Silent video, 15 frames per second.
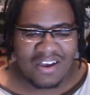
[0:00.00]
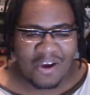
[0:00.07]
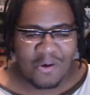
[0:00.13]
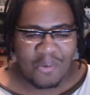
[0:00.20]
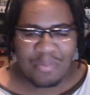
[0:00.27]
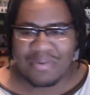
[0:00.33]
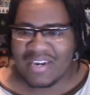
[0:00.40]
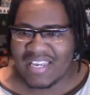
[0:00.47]

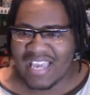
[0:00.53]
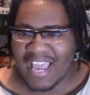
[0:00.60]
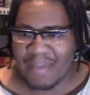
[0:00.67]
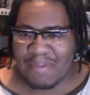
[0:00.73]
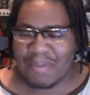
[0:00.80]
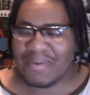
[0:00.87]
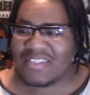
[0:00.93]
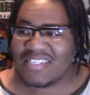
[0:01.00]
open the
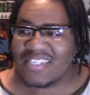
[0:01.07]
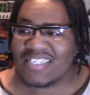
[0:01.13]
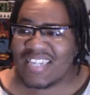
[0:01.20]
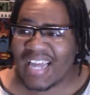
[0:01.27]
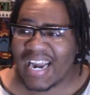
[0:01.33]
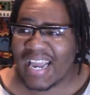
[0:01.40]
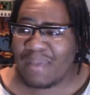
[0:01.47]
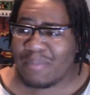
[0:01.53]
game up because there's a
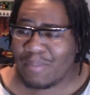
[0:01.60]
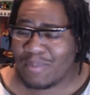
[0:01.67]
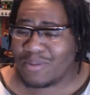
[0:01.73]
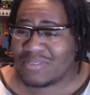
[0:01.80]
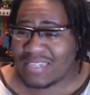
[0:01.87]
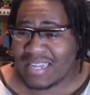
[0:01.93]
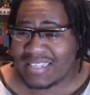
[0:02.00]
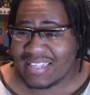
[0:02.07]
lot of
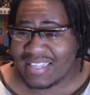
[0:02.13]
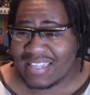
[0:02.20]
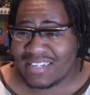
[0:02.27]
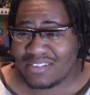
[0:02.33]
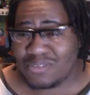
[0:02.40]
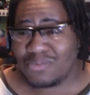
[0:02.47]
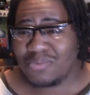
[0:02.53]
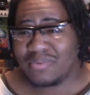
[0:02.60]
MMOs out there
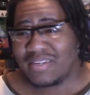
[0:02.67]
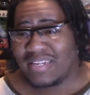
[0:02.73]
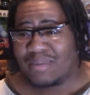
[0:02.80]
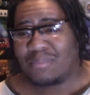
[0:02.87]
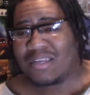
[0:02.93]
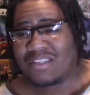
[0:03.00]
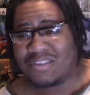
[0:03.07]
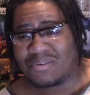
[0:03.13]
that do
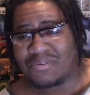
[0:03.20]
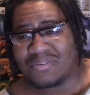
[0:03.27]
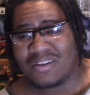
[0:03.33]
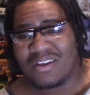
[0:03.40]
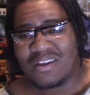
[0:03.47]
limit you,